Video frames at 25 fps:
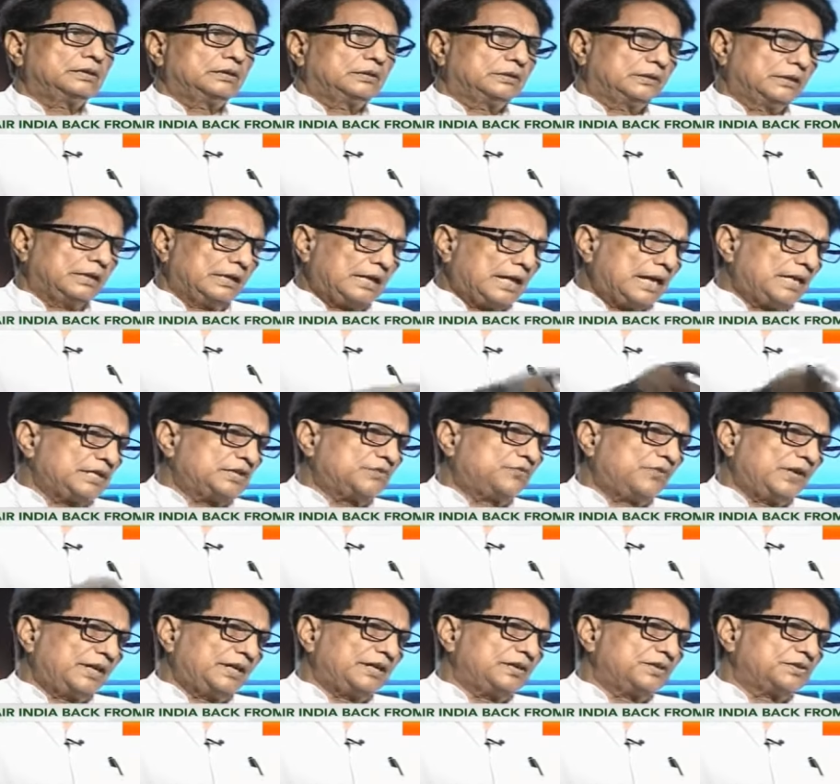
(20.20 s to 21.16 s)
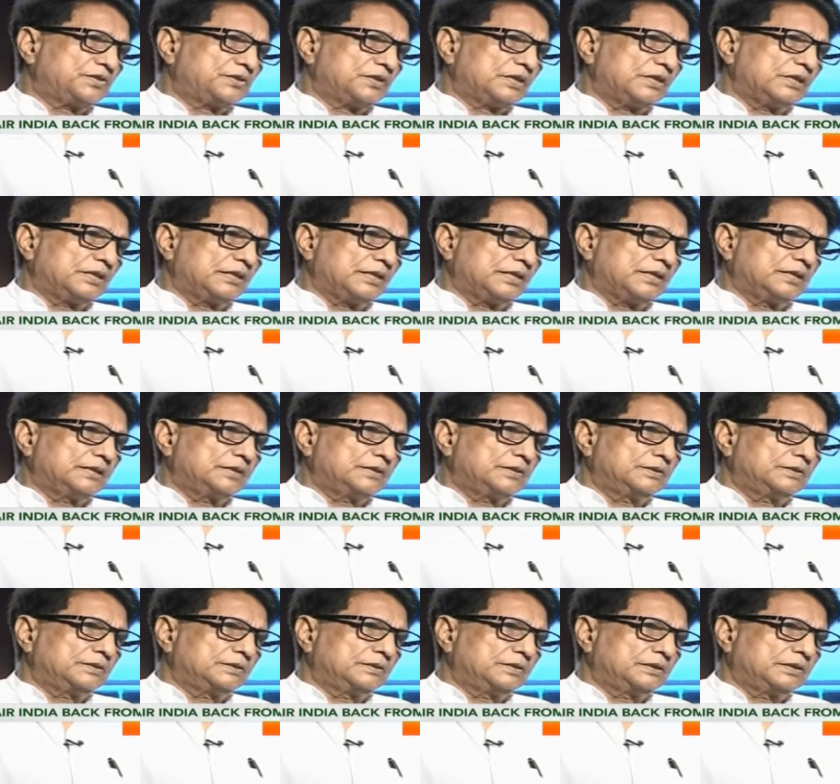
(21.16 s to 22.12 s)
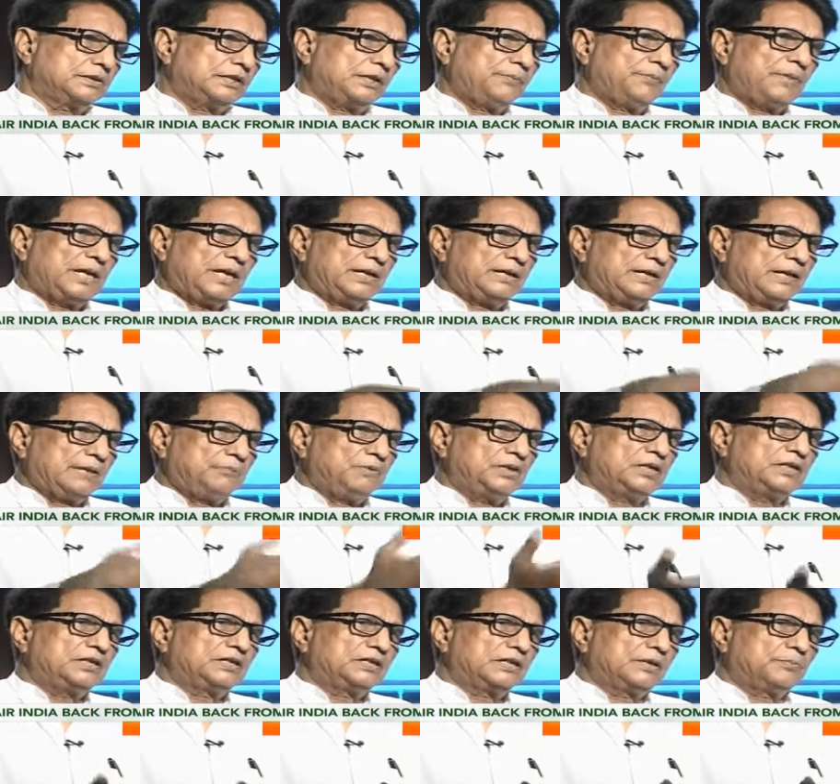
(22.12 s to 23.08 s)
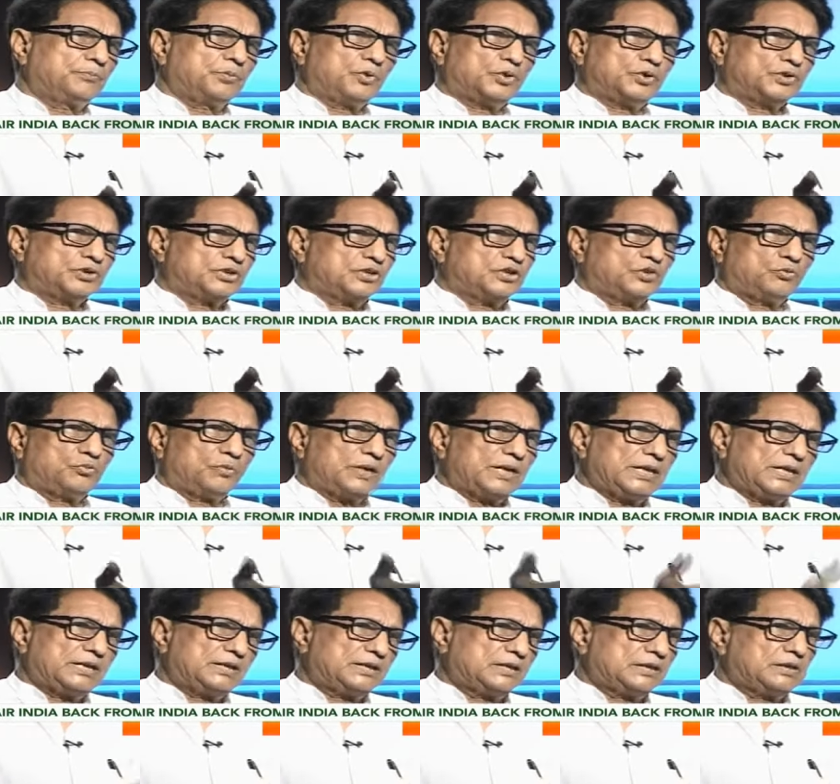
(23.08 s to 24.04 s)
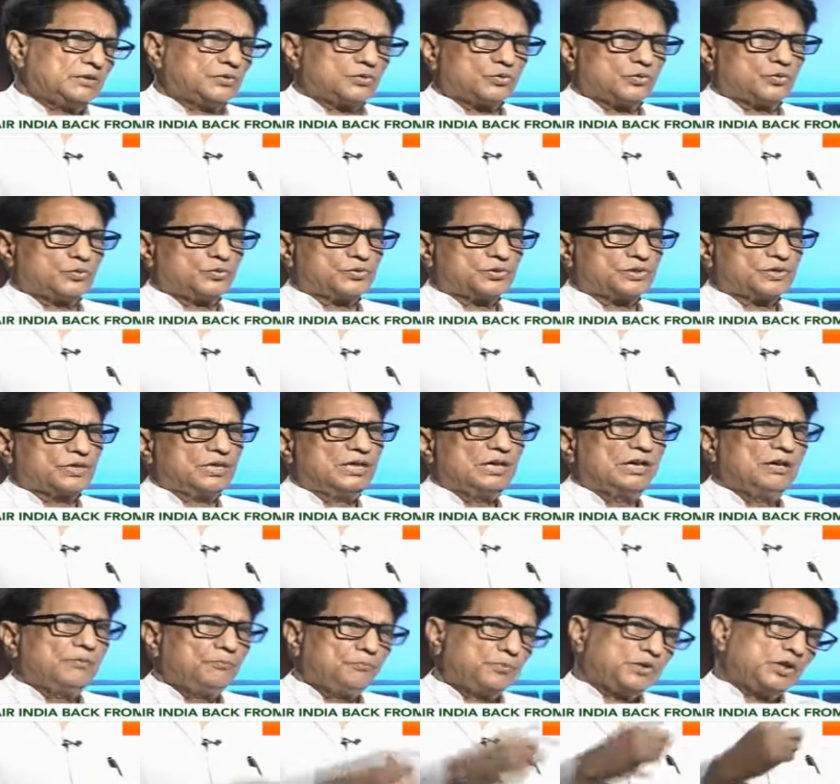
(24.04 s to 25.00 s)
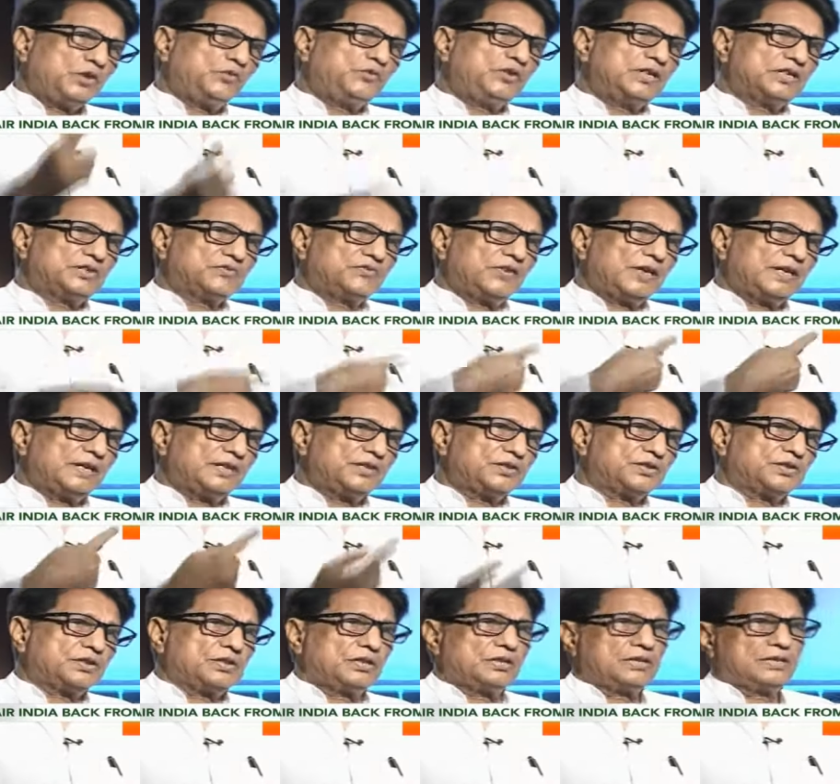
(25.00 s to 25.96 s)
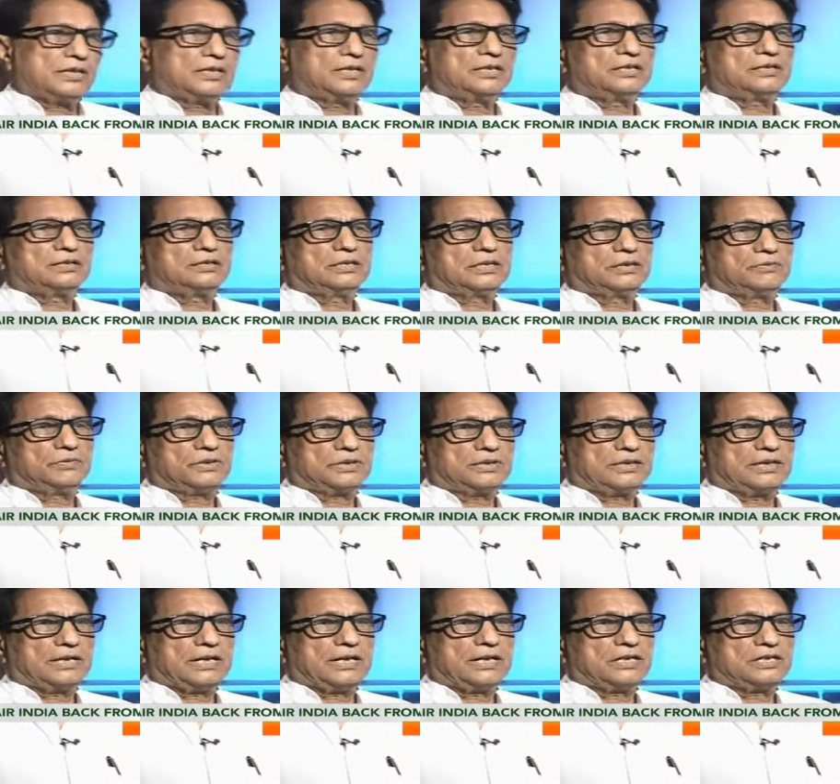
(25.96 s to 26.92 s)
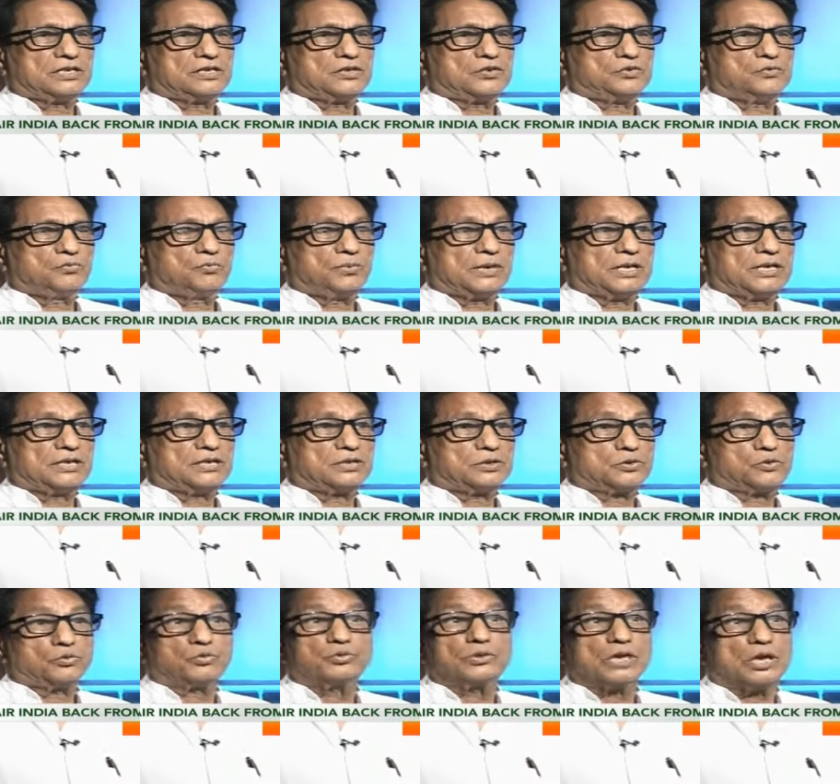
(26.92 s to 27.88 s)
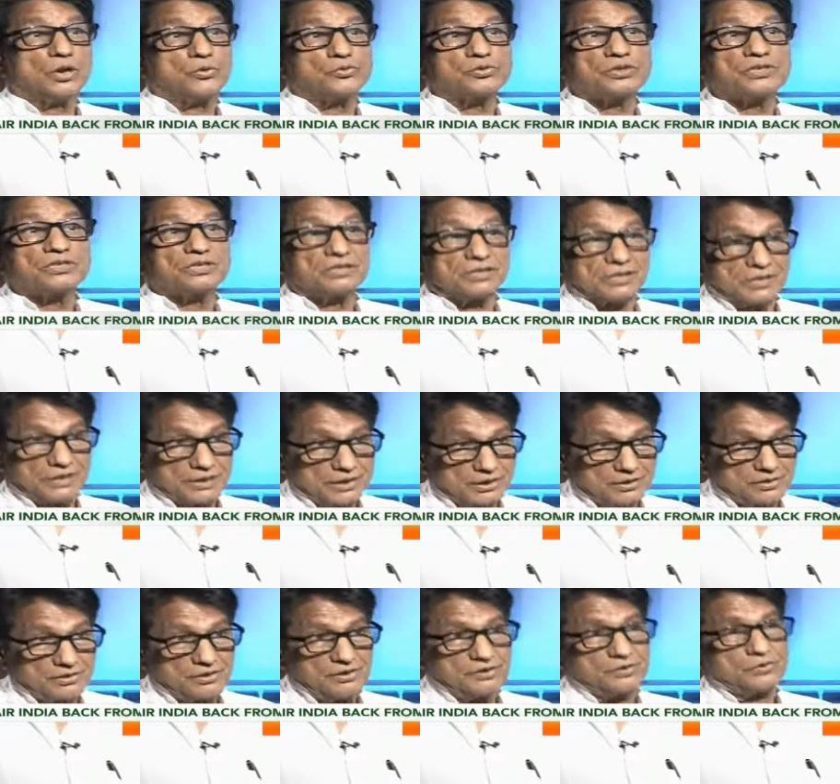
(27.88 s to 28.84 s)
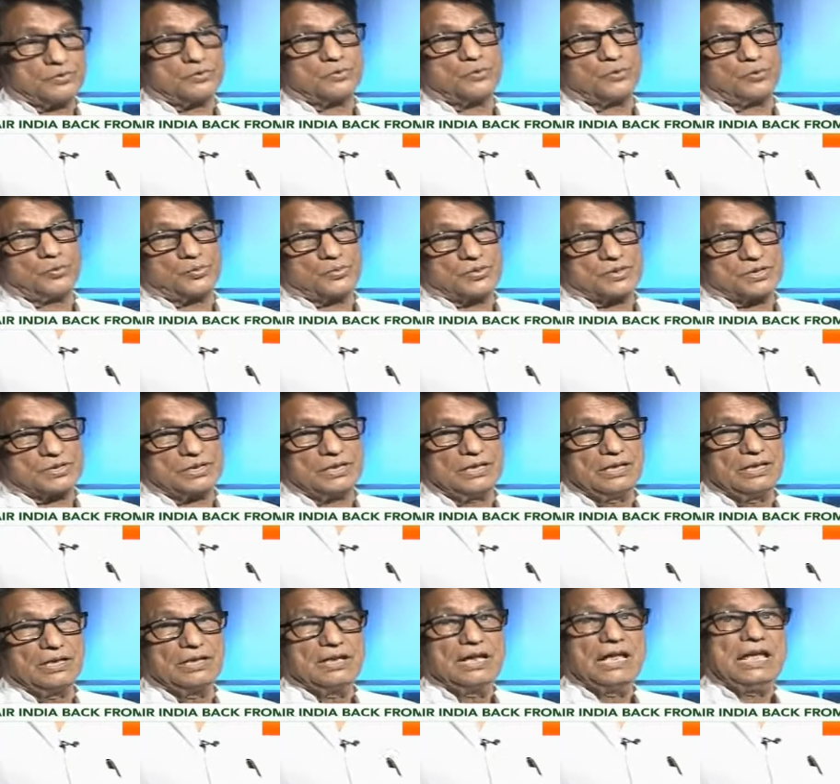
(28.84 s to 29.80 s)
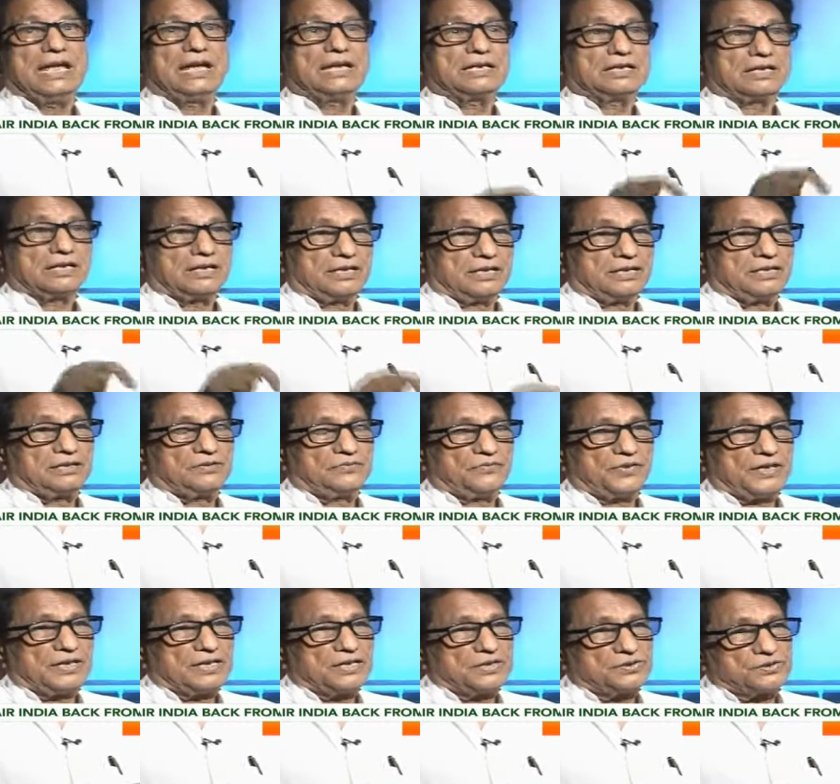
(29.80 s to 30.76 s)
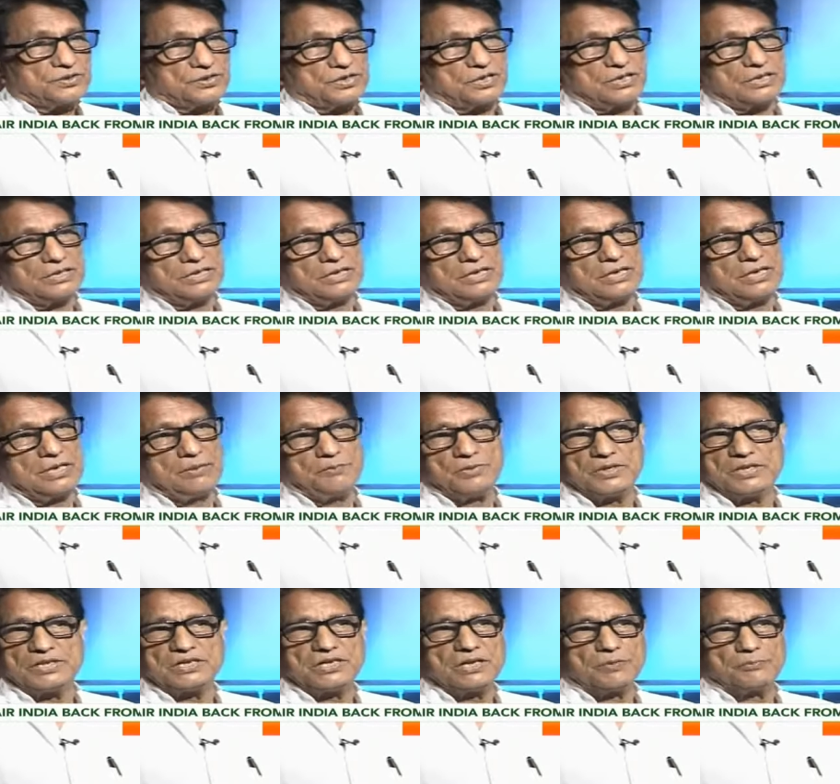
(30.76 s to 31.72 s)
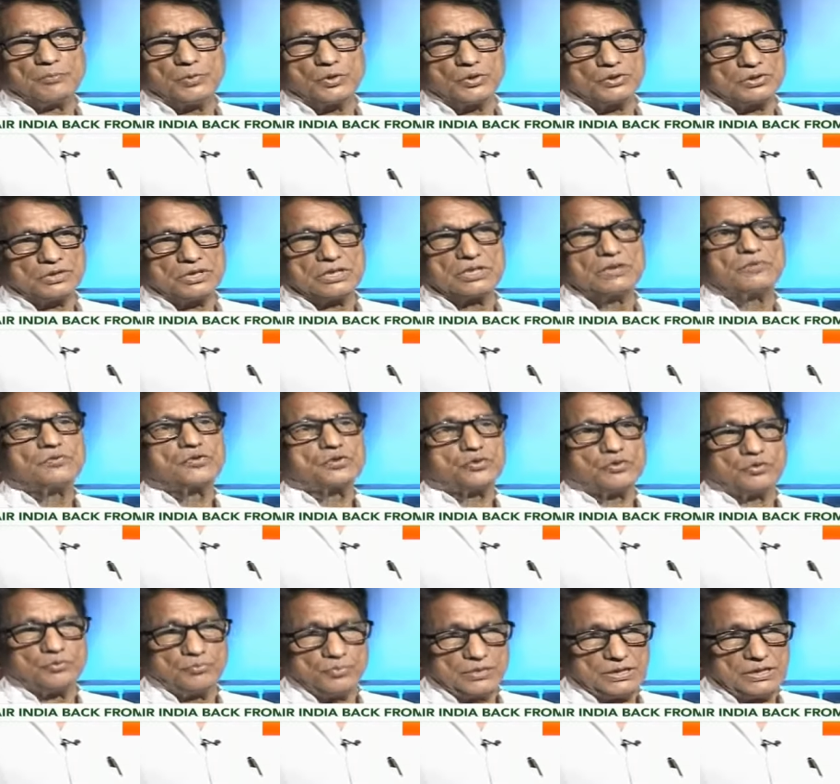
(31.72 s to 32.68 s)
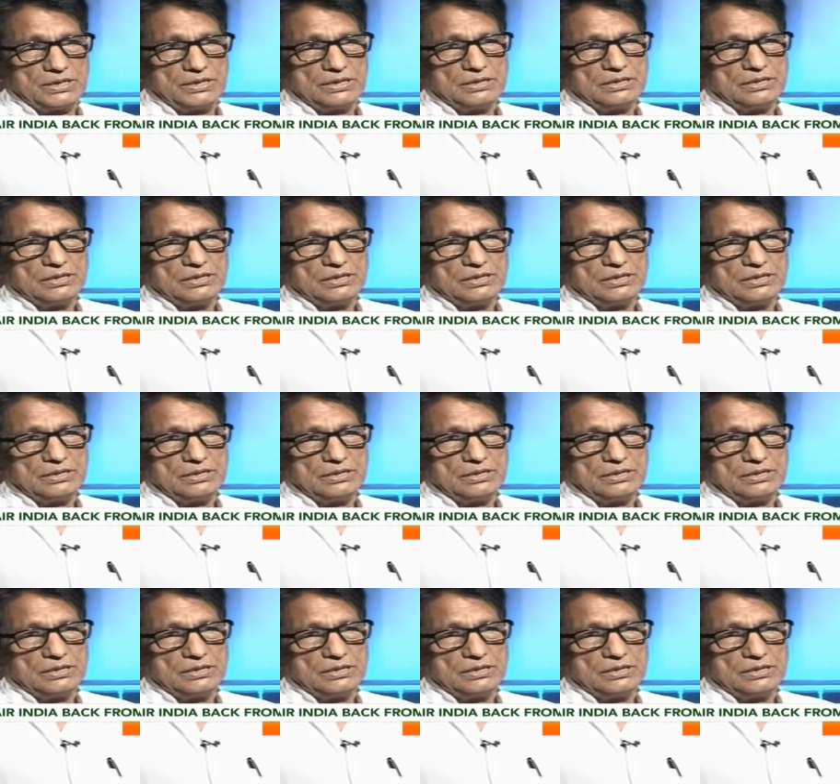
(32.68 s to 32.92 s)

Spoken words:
the last financial year, they made EBITDA positive by 18 crores. Previous financial year, they were negative by 2,300 crores. And current financial year, EBITDA positive should be